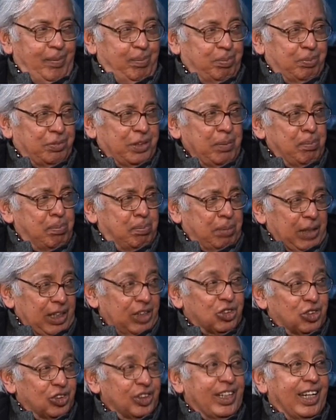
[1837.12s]
the
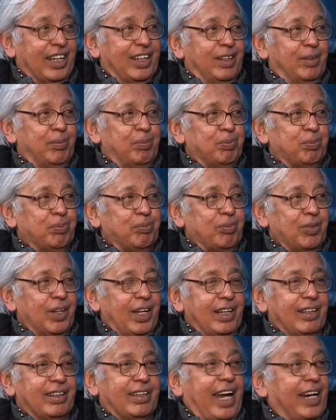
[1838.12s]
personal,
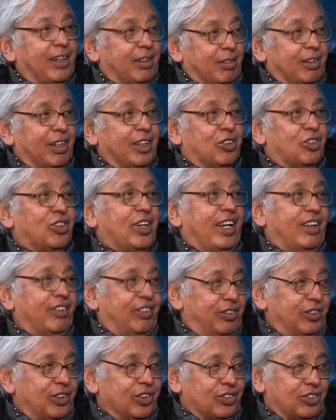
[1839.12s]
and that
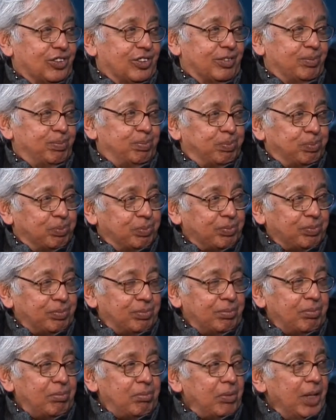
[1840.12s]
itself was
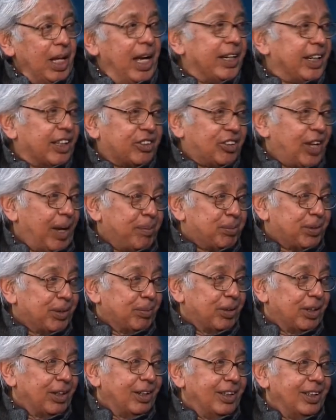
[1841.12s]

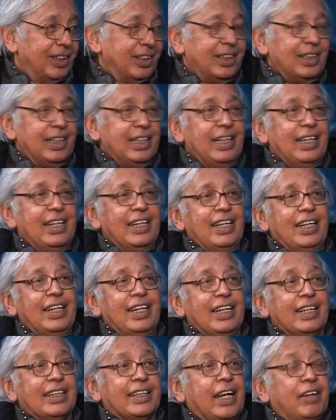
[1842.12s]
unacceptable.
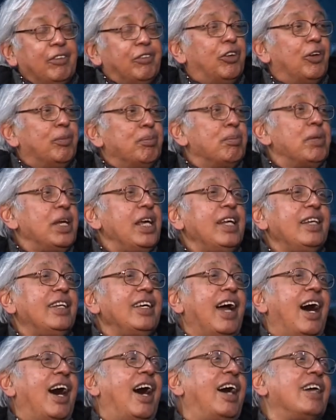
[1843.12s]
Then for me,
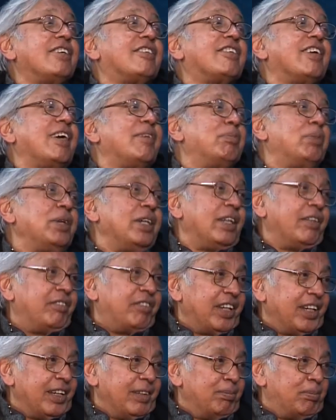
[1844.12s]
the arts have been a
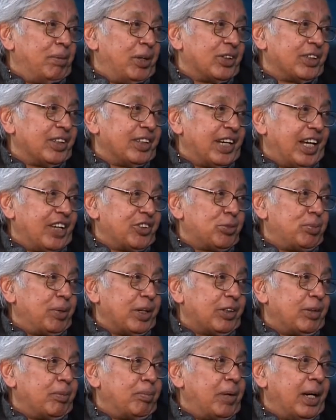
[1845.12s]
very important
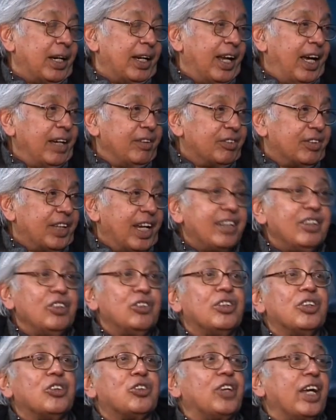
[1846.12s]
aspect of my life. That is
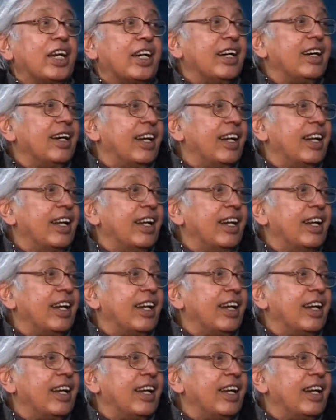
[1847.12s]
the second